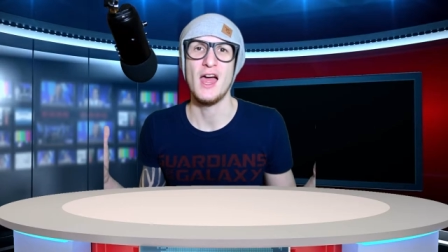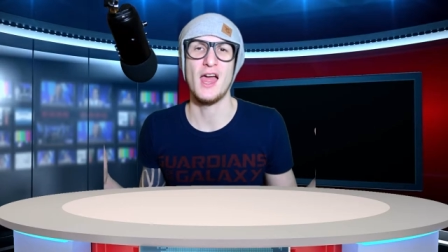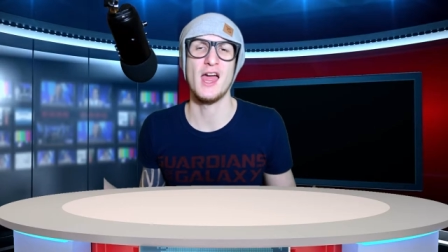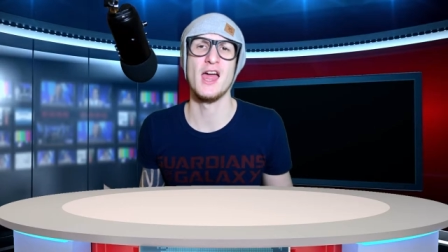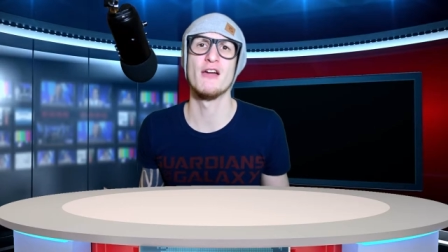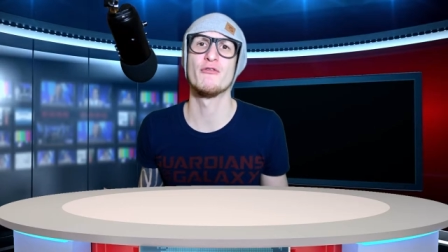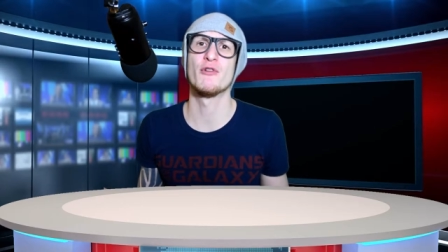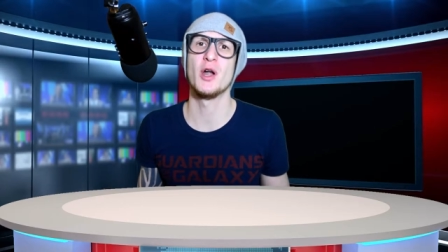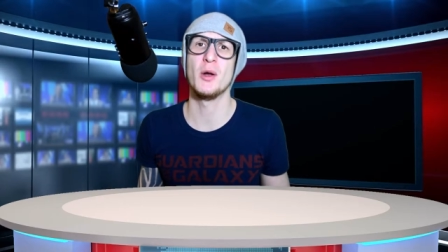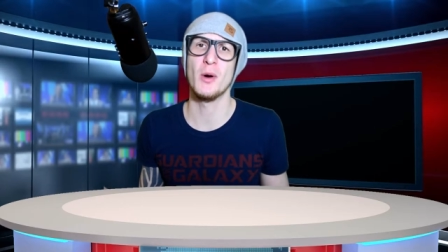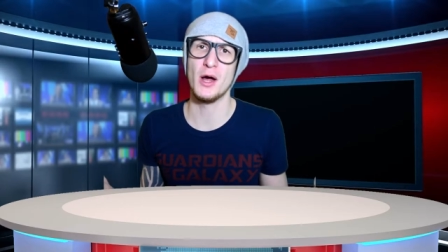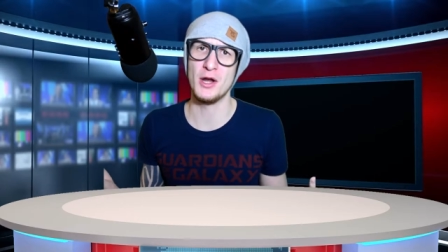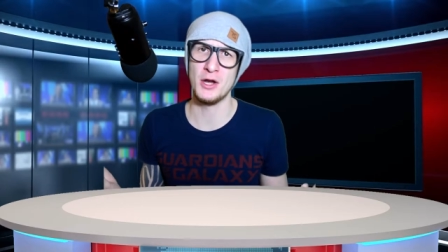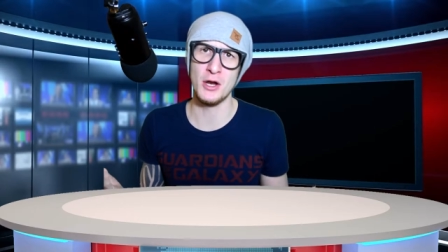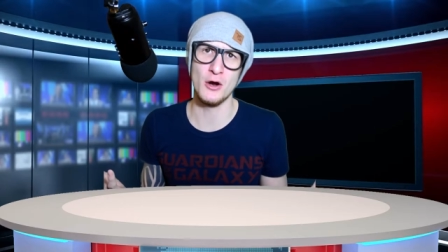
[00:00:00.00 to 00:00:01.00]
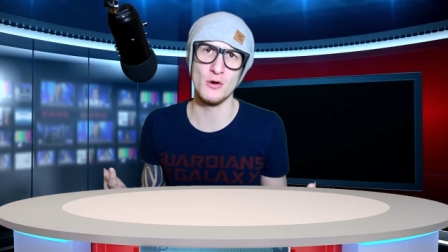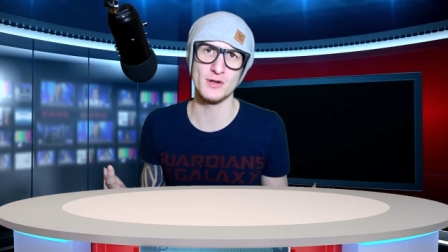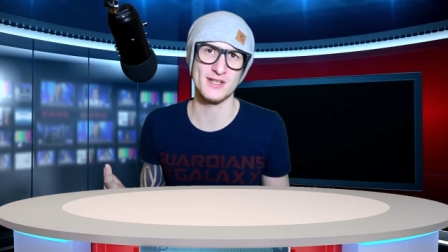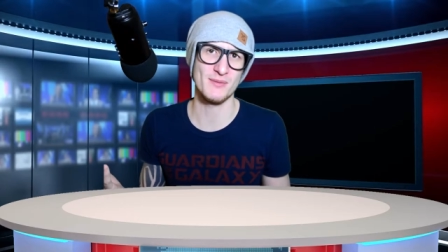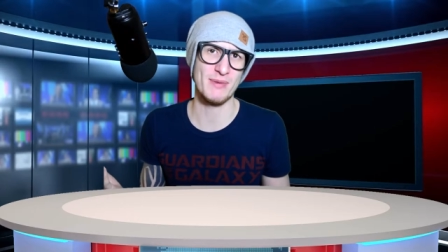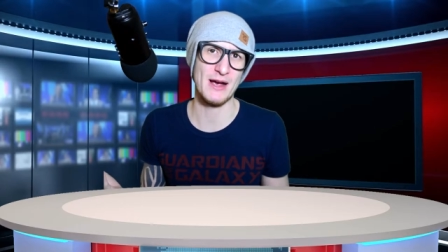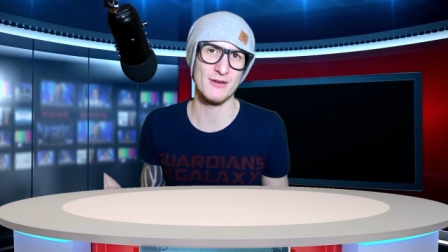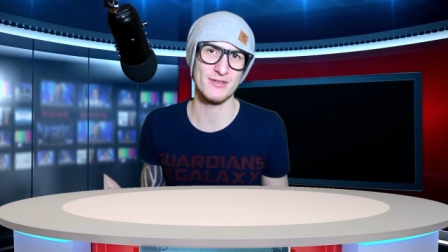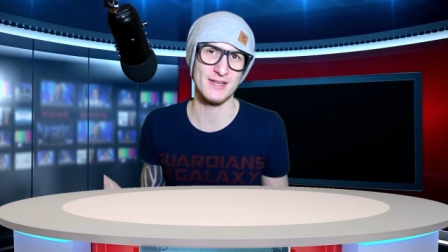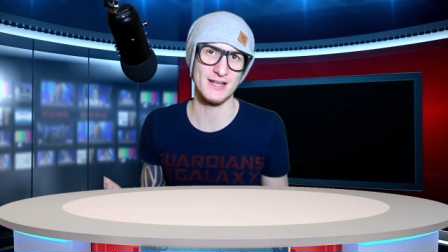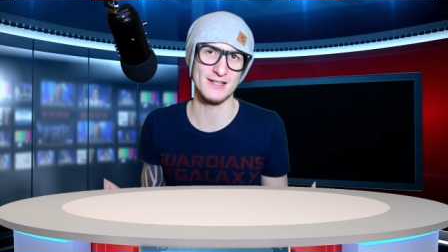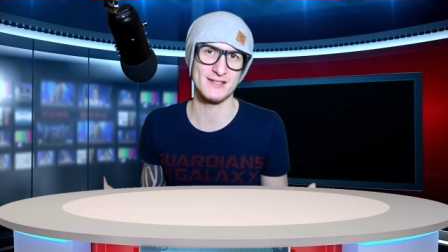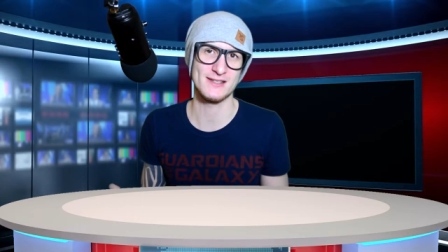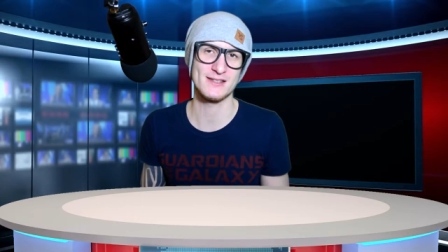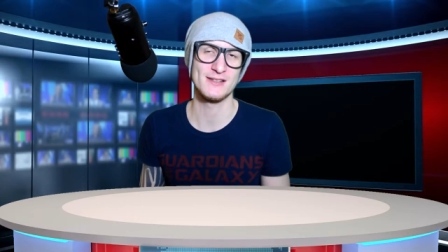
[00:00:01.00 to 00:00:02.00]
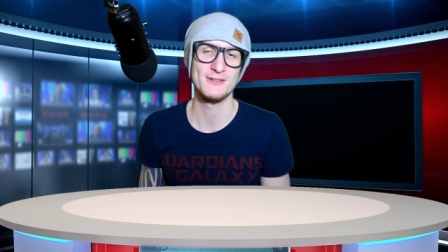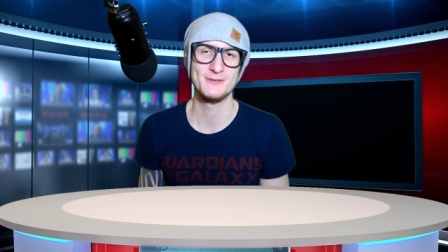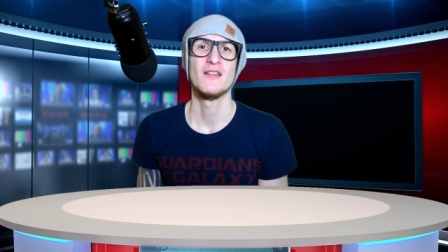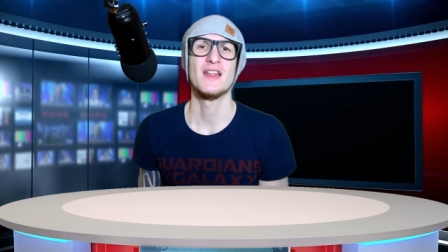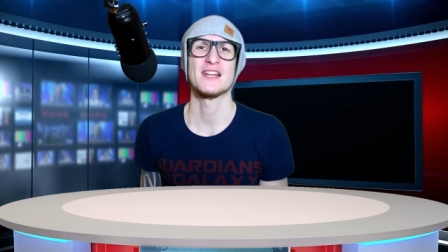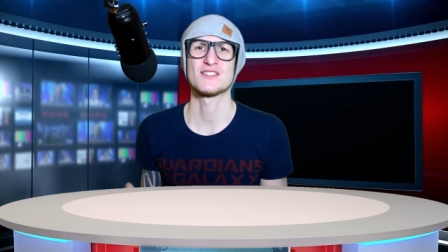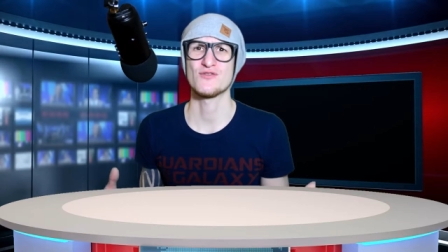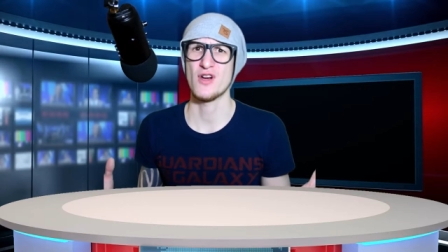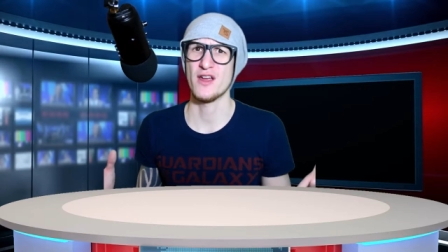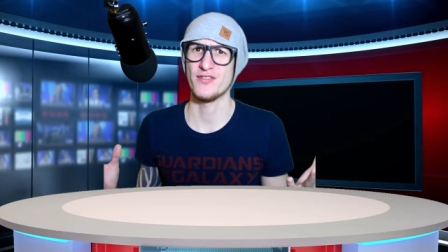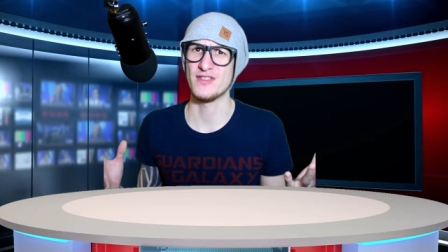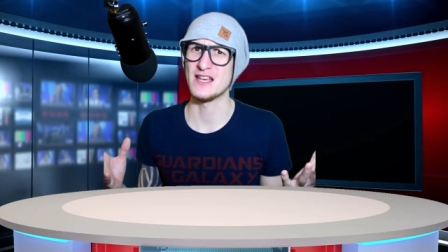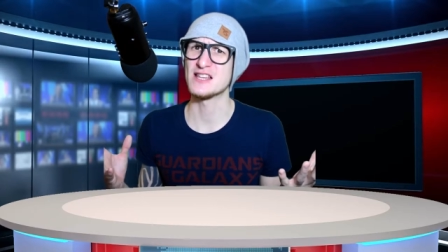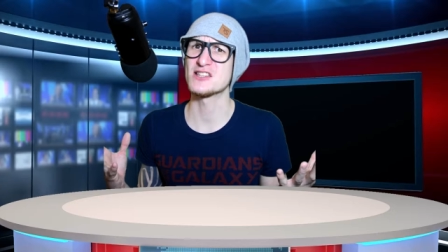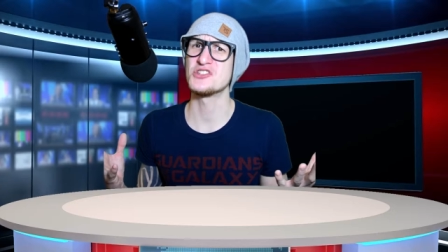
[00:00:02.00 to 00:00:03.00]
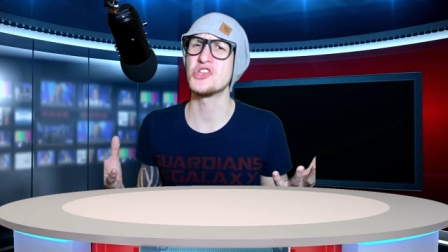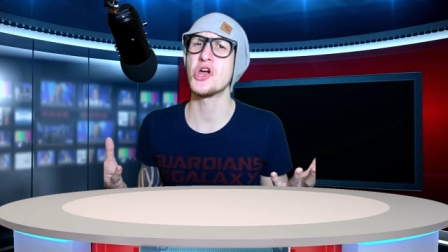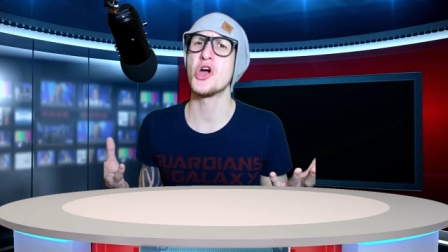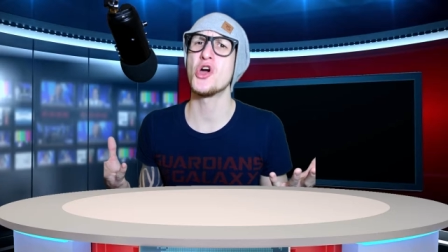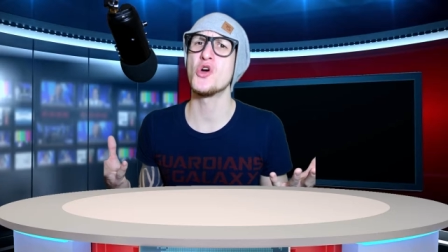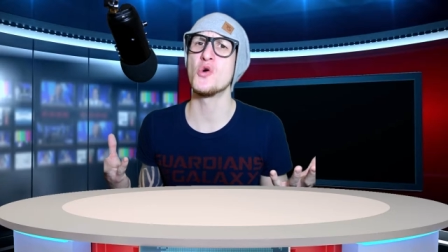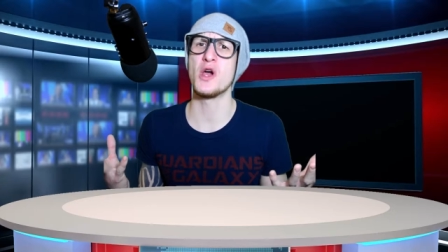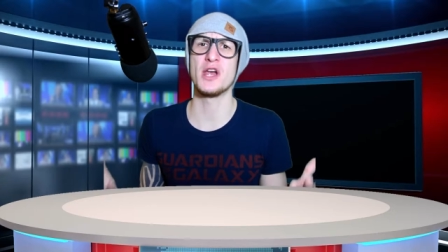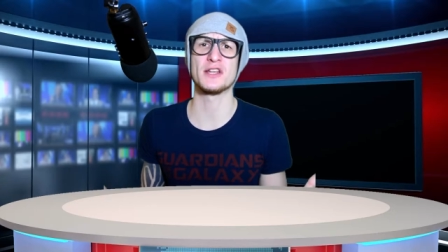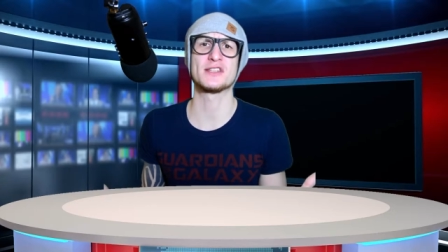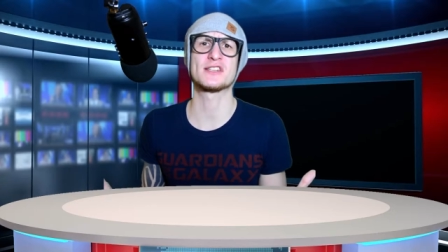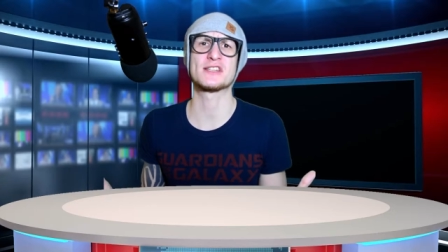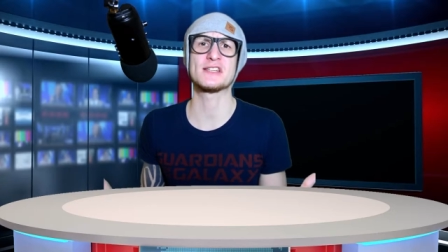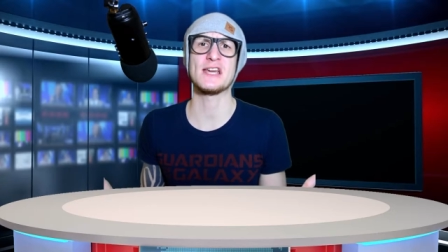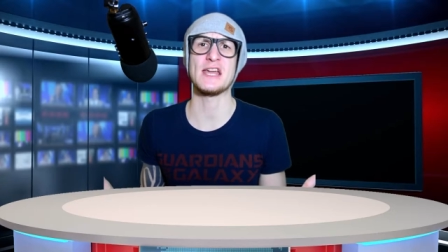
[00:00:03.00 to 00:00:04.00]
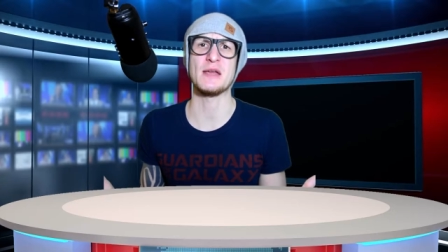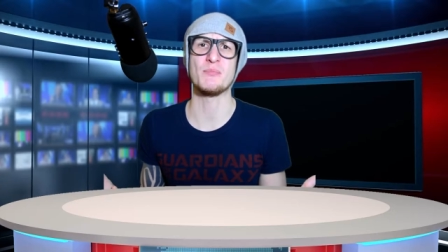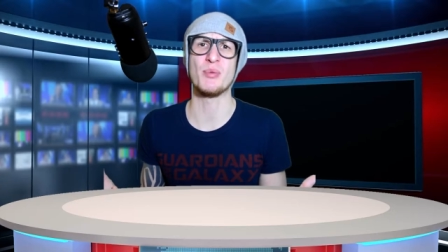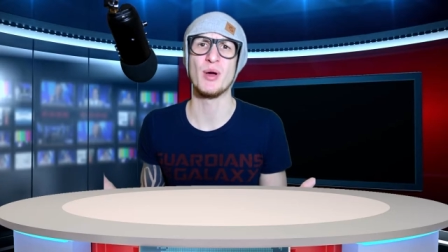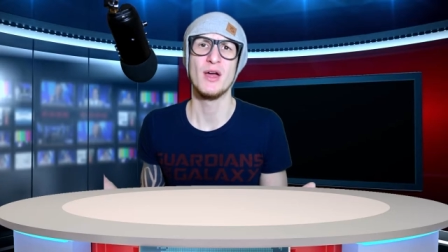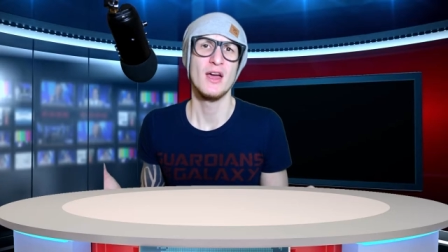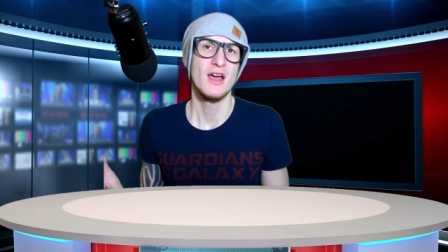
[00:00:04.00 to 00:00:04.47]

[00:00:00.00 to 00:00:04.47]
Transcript: Everyone knows about this. That's right, there's no escape.